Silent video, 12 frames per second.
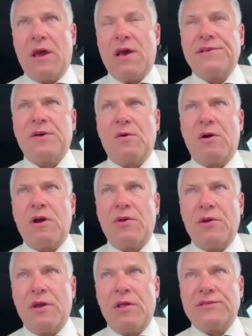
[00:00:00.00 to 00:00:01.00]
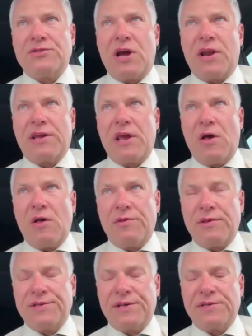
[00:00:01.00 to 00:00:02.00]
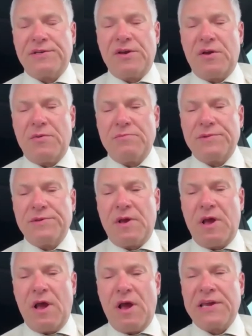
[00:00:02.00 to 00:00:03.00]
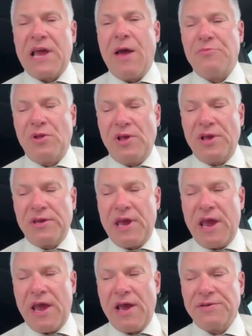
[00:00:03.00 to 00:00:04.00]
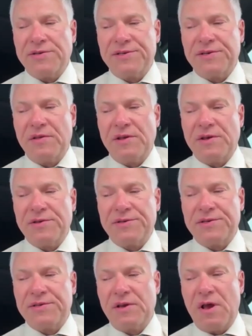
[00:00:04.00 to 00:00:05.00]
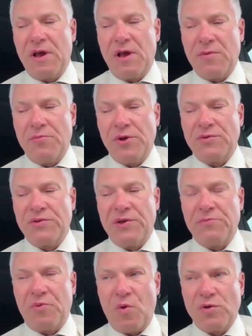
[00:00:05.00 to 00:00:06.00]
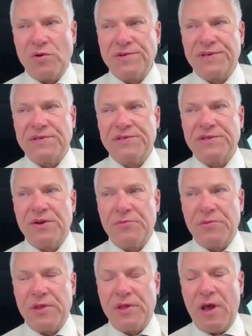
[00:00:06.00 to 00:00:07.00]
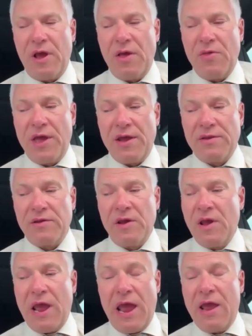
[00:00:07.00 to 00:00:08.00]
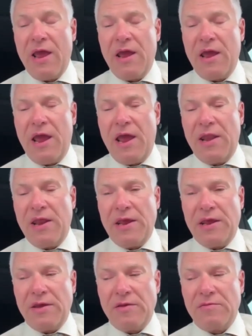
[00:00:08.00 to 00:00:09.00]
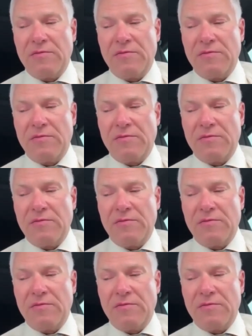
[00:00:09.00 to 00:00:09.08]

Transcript: so our electronic health system, CompuLink, has this built-in portal system that any